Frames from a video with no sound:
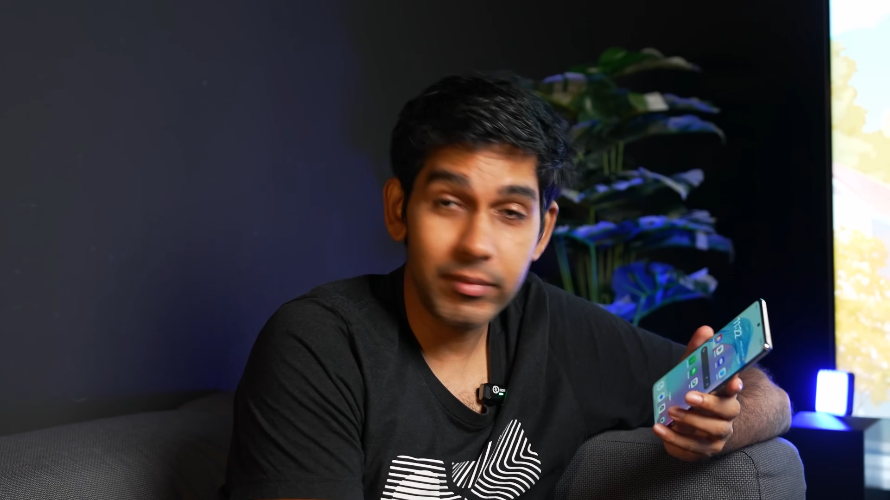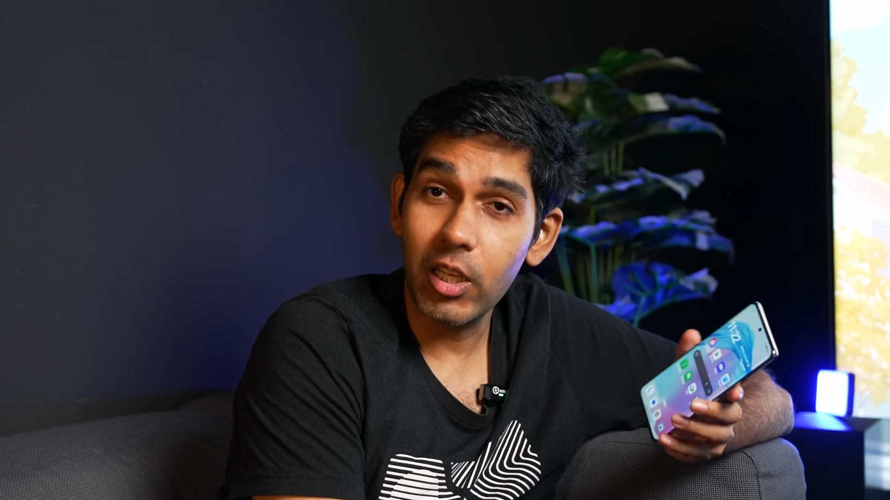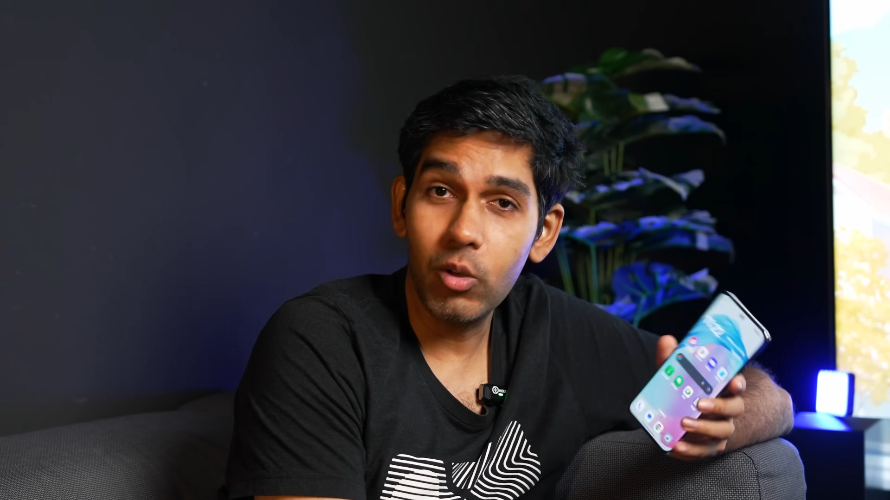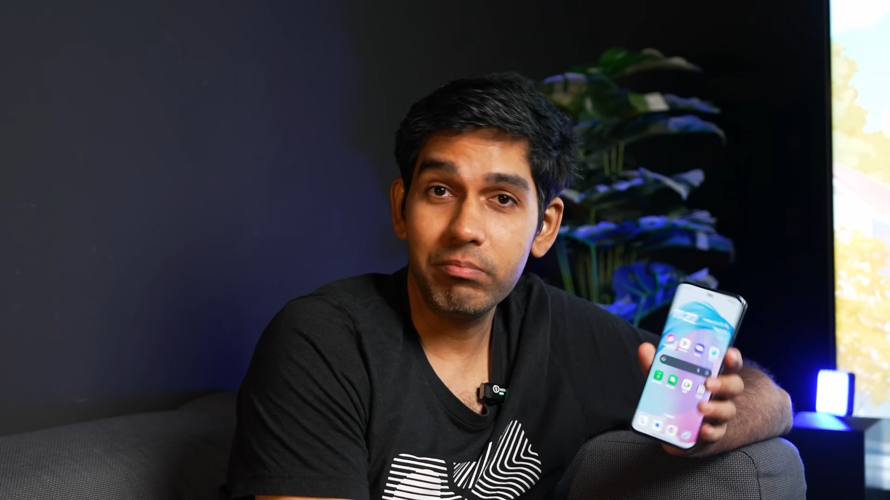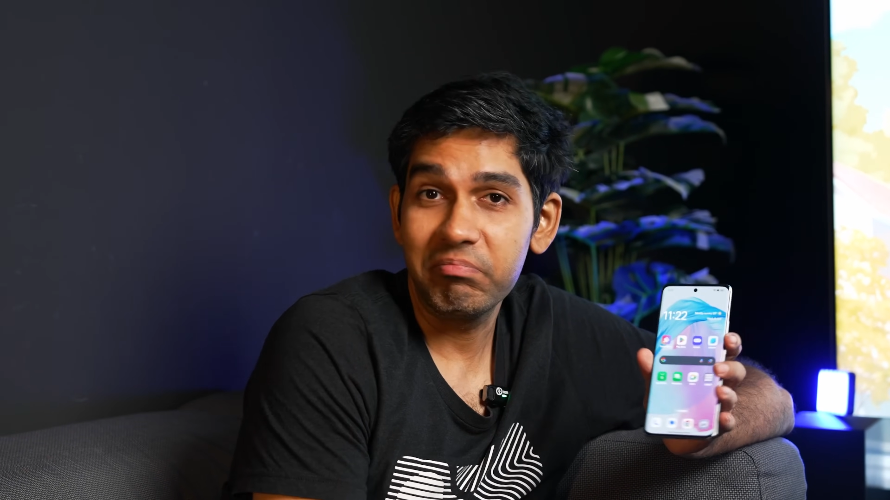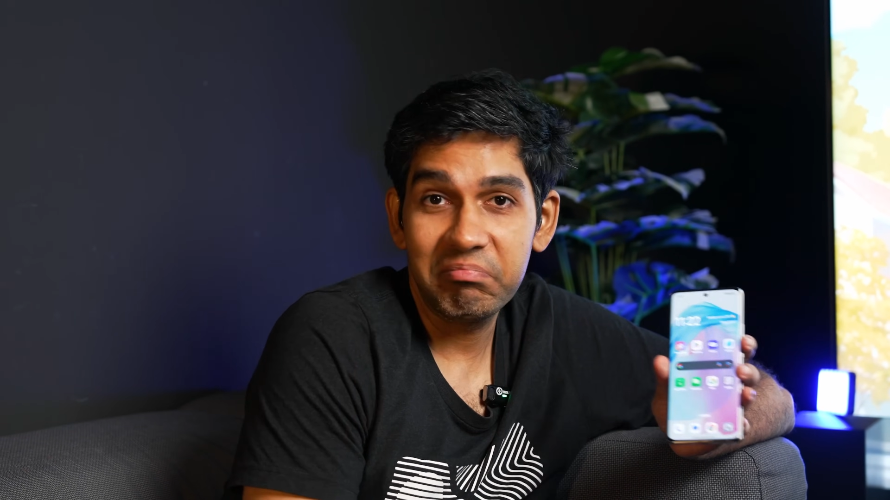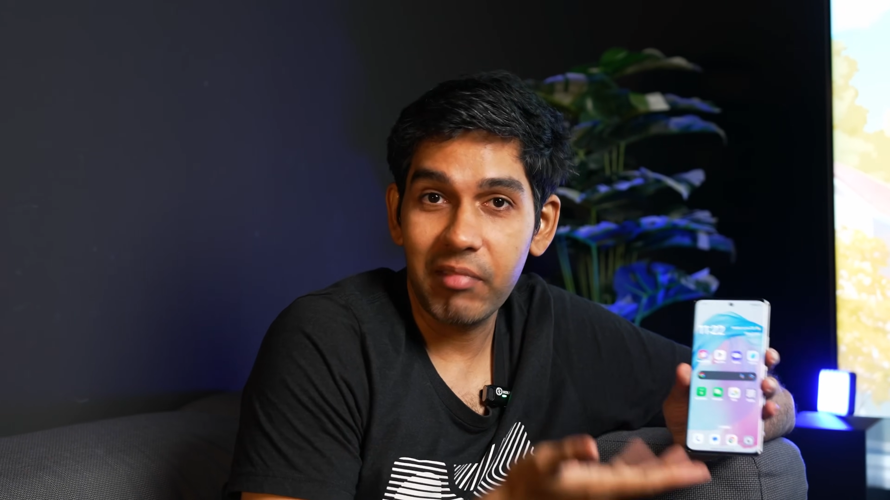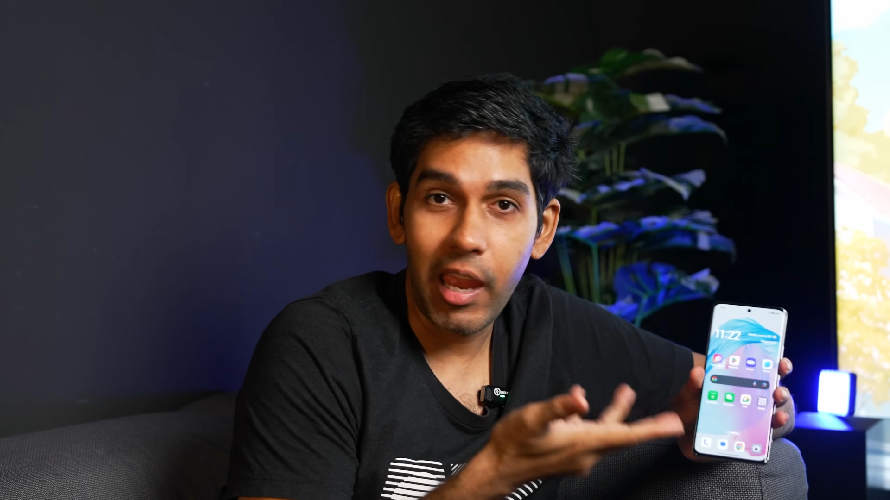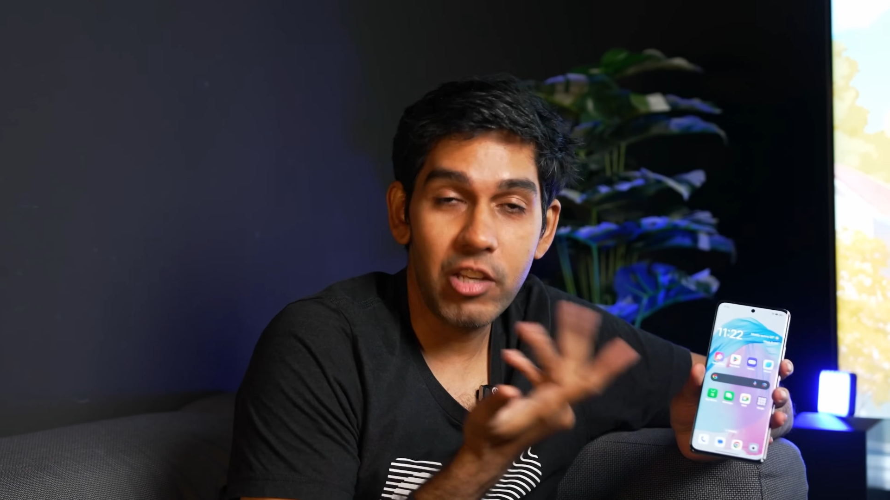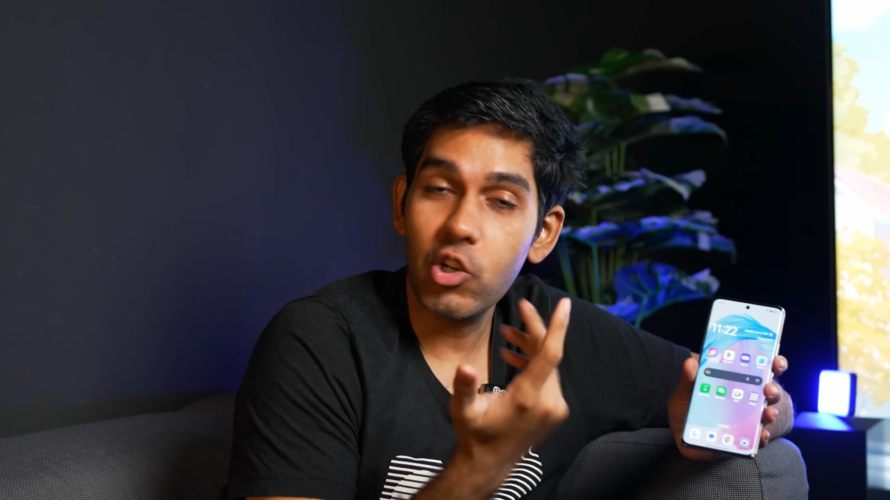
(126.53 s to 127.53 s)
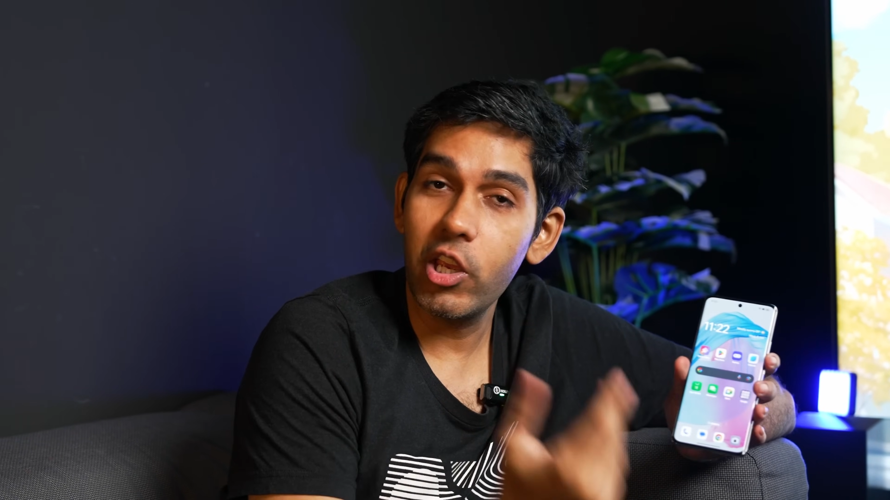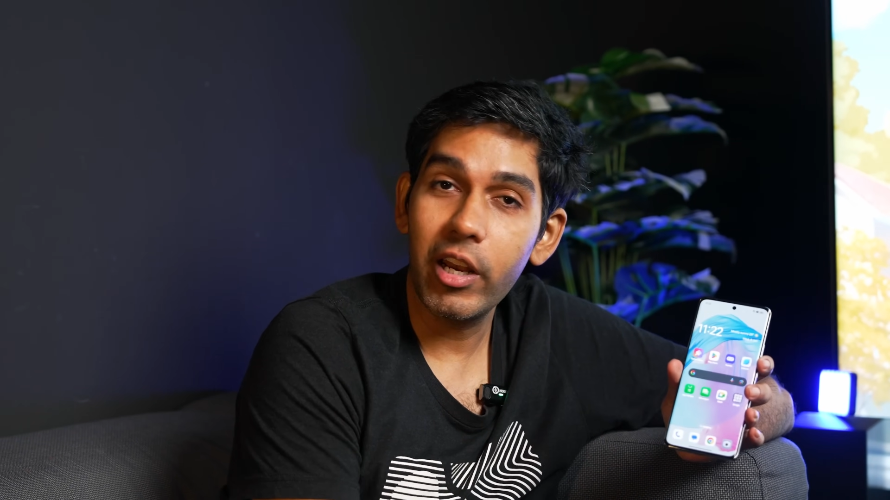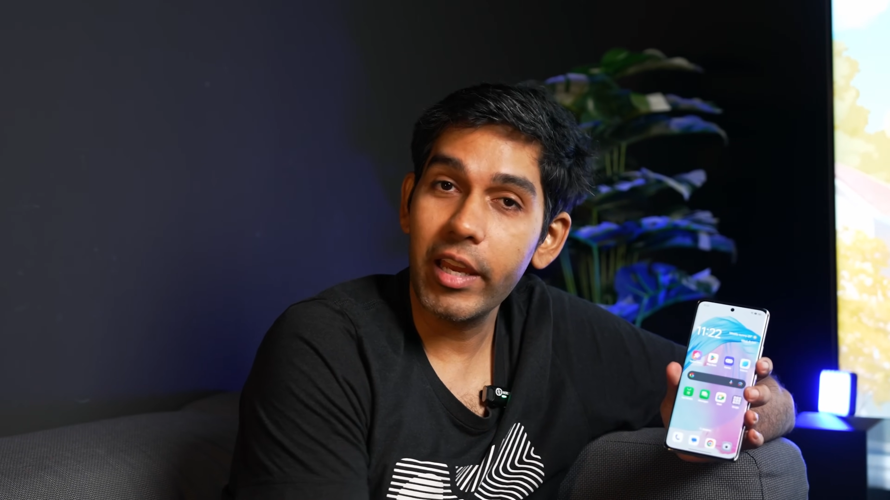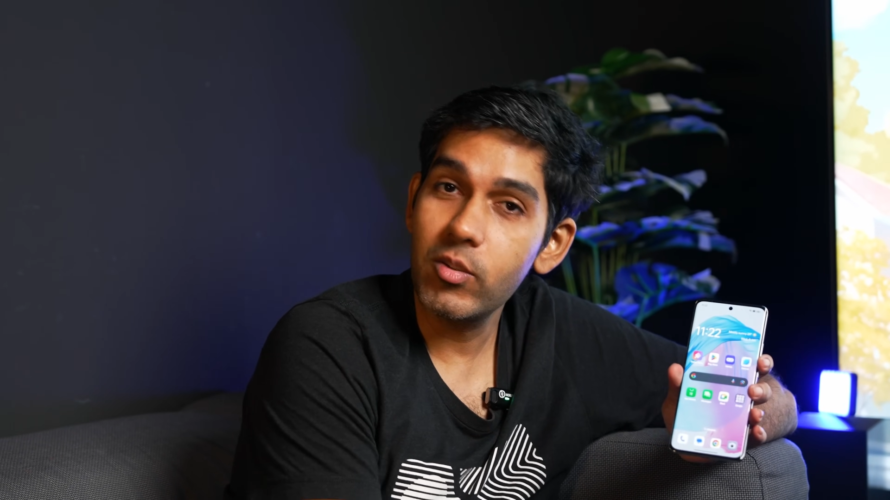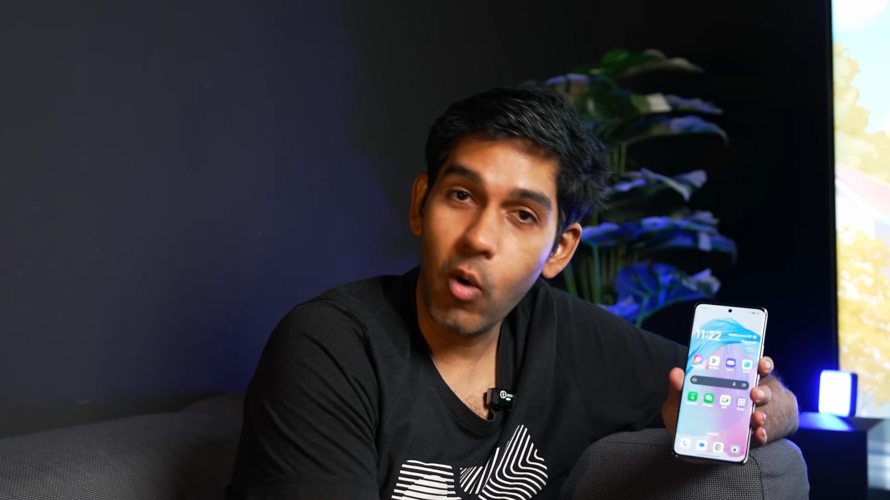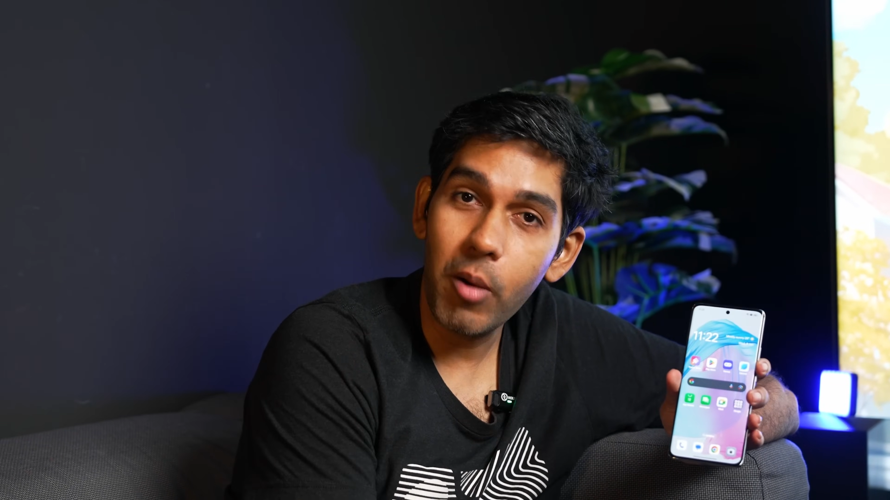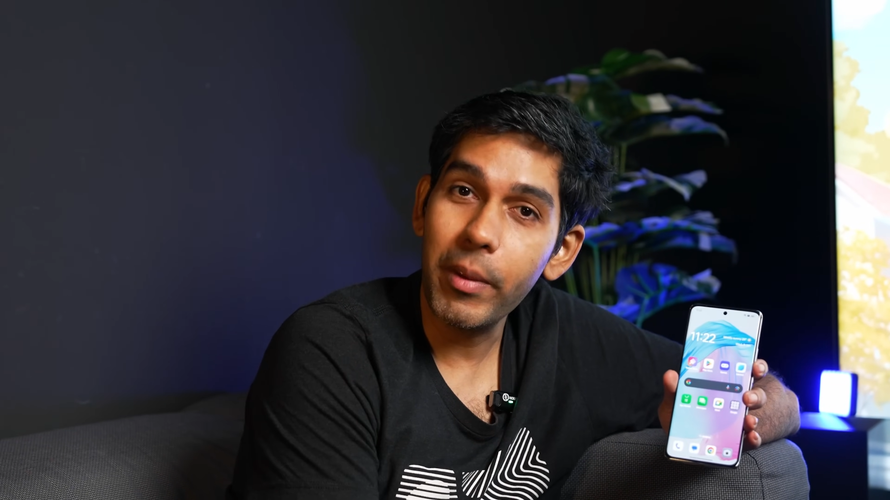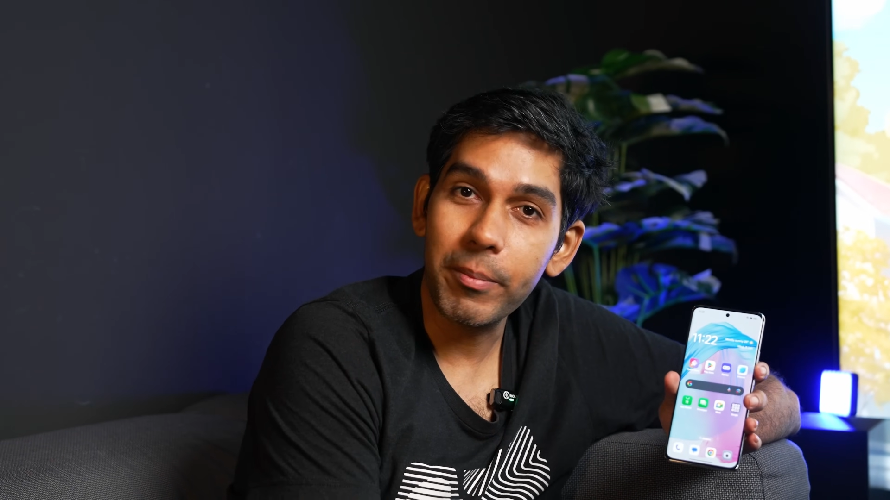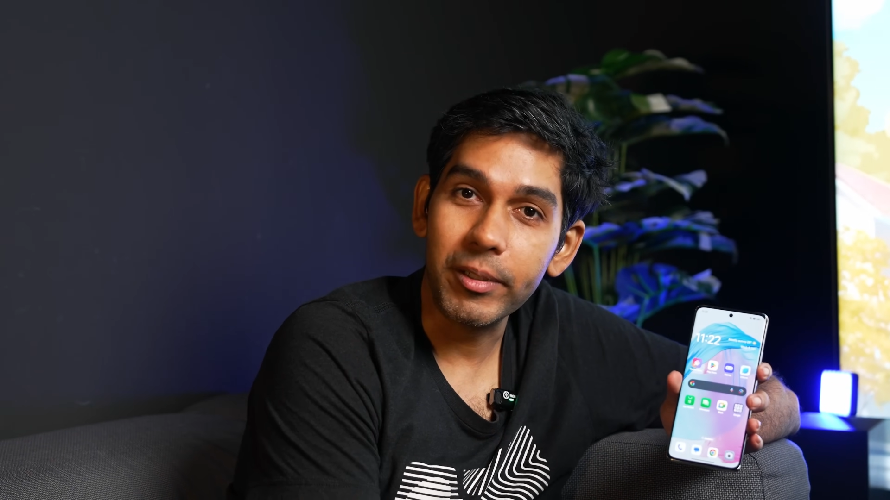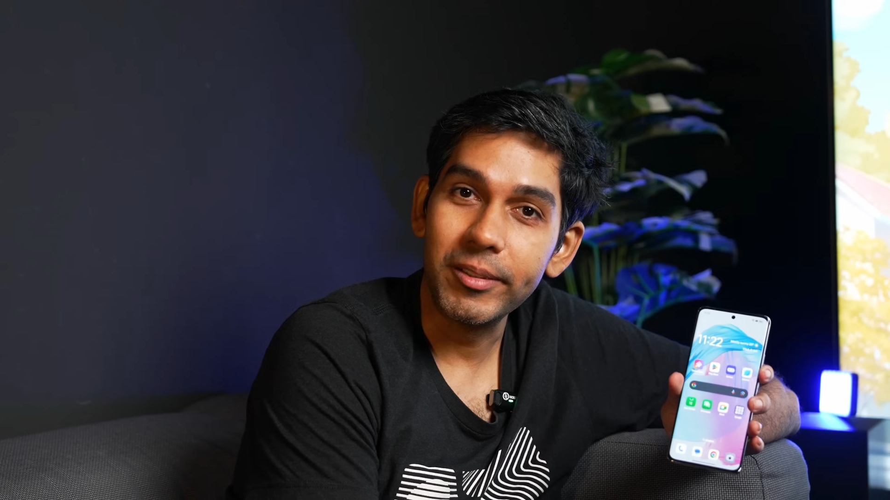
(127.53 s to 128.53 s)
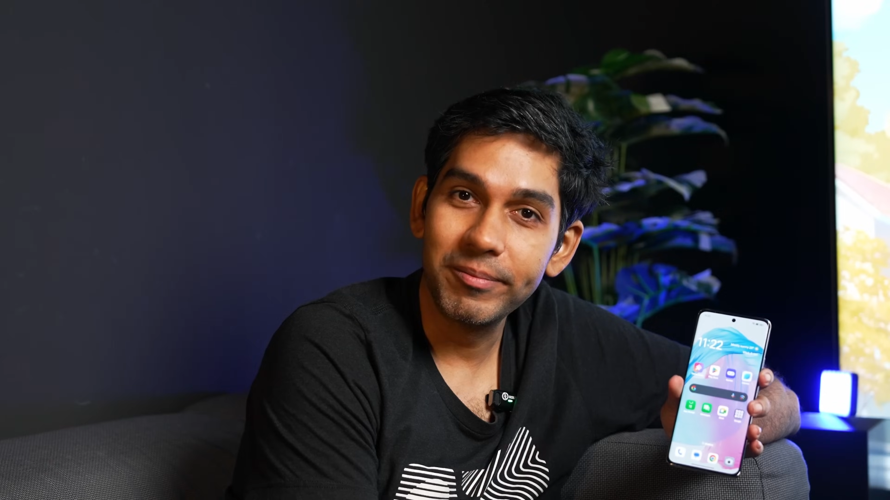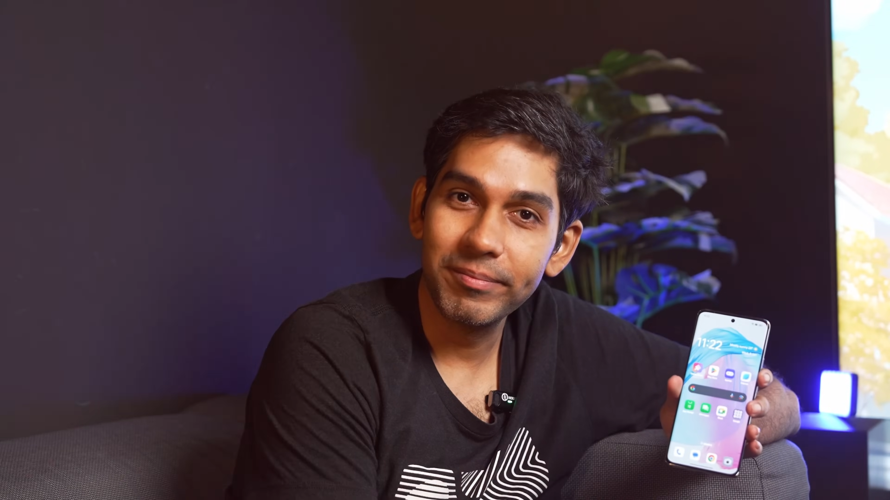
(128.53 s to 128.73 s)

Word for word: you know, enjoy your nice wallpaper.